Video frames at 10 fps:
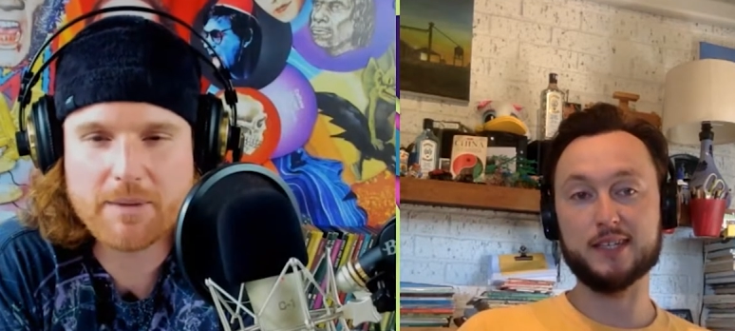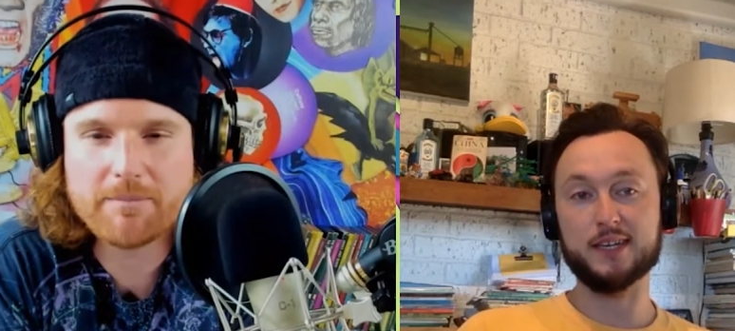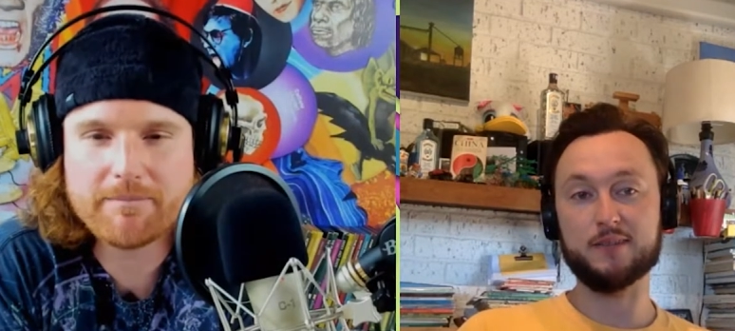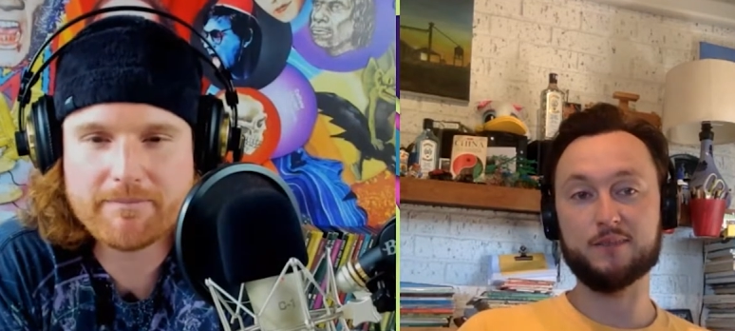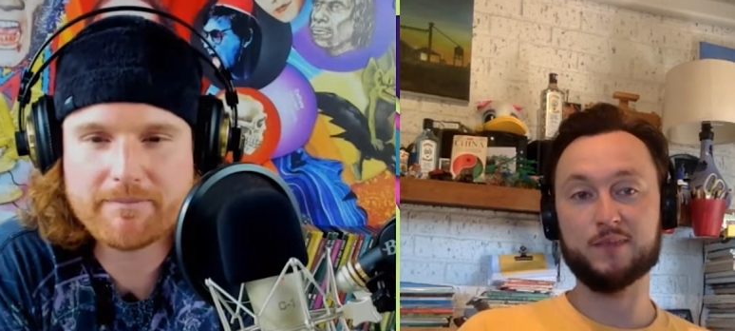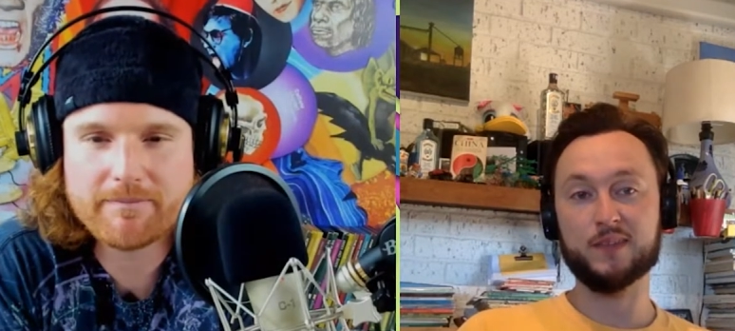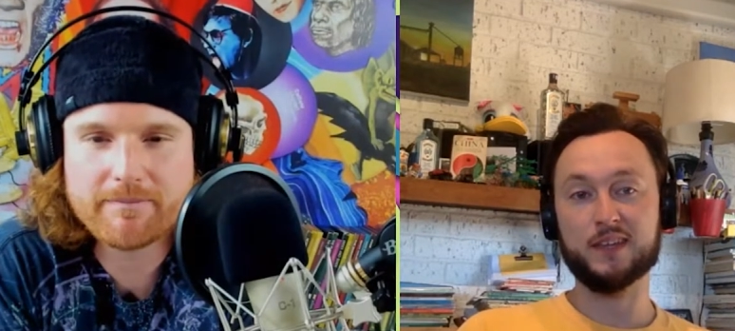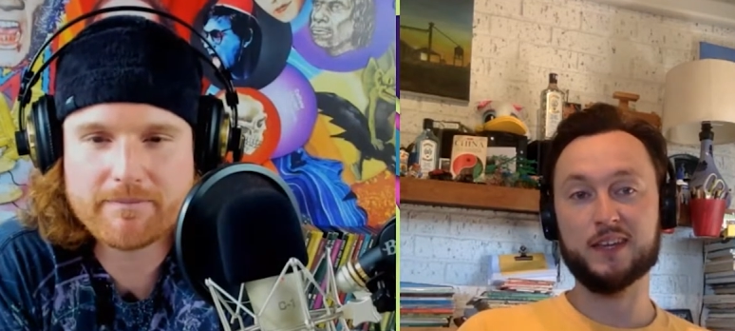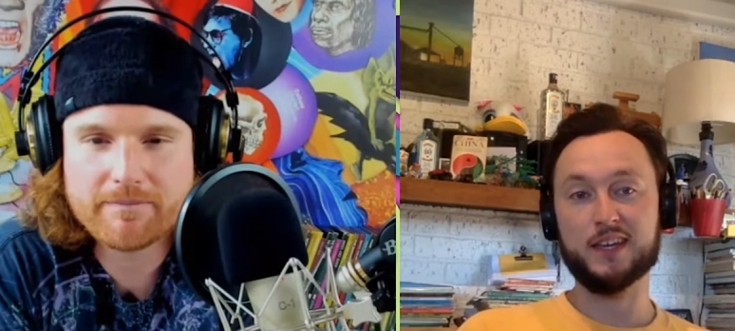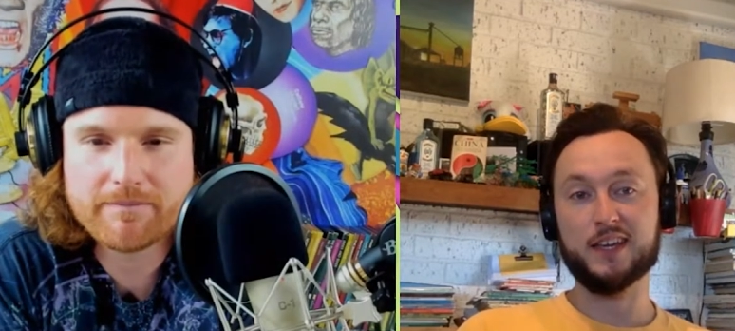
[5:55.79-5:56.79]
Speaker 1: has a,
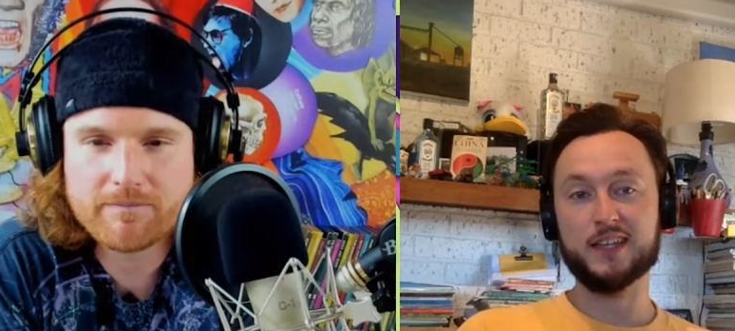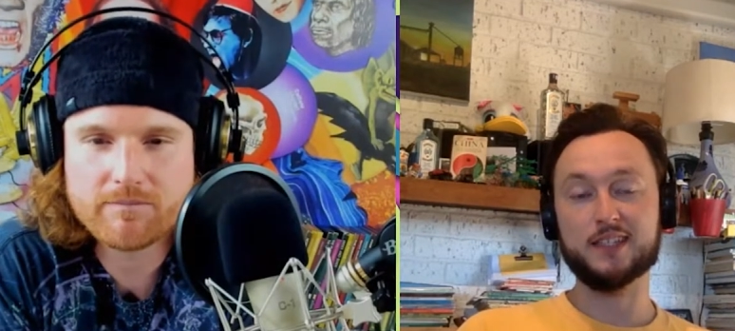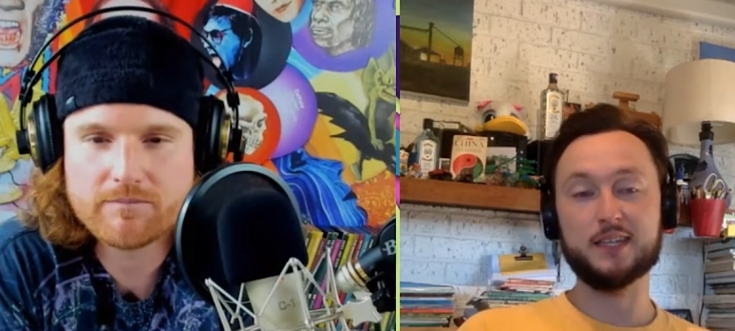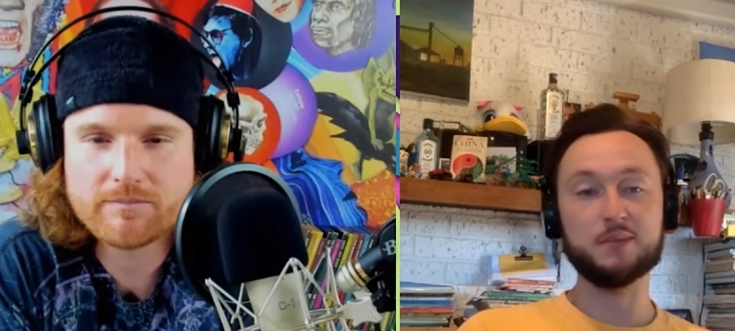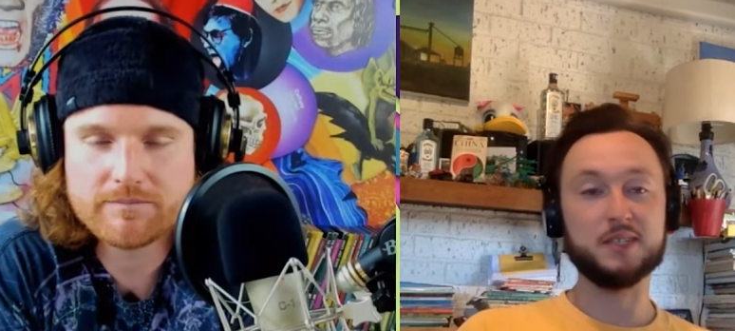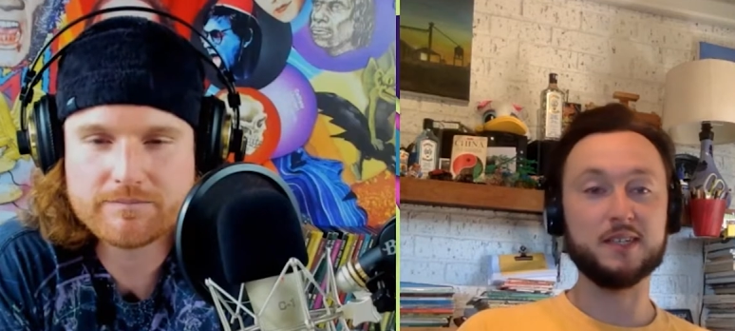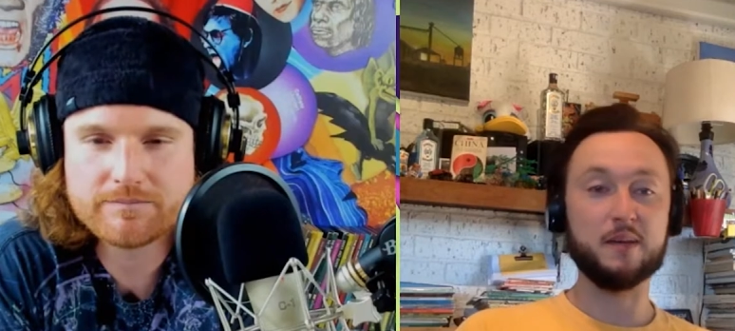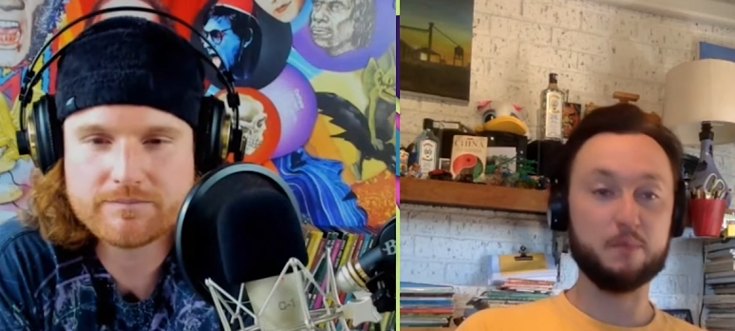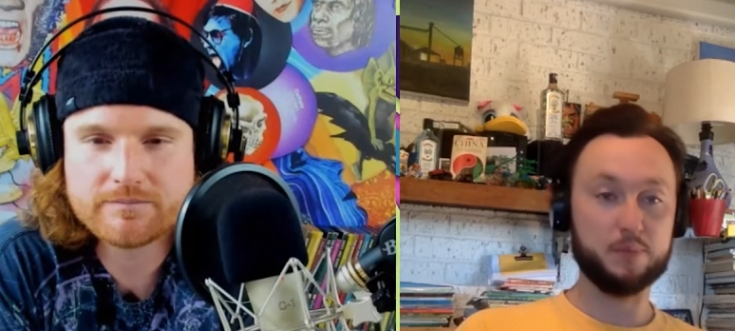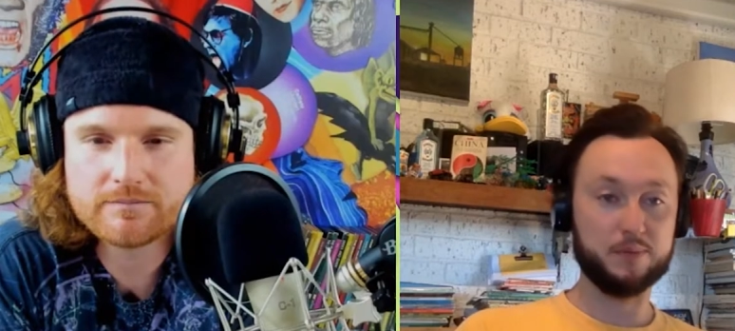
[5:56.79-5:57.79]
the tip's a
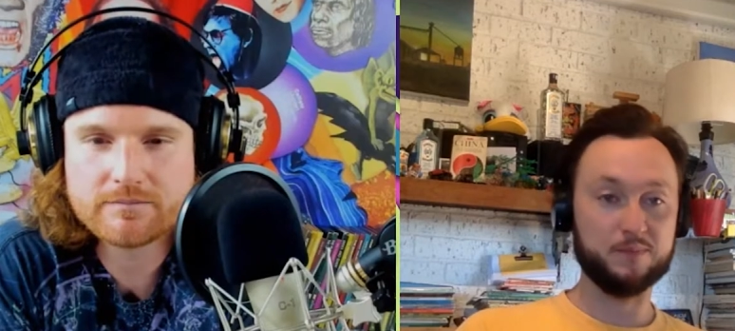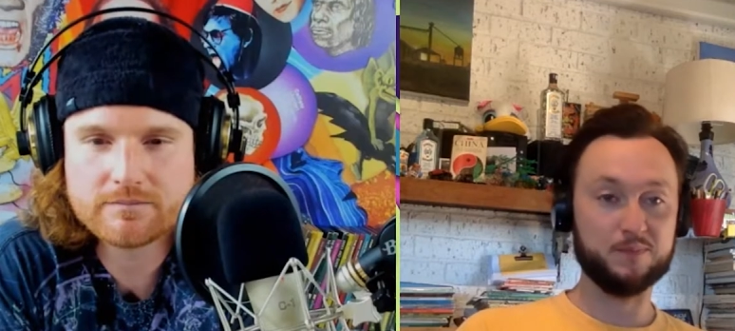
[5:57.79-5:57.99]
dump.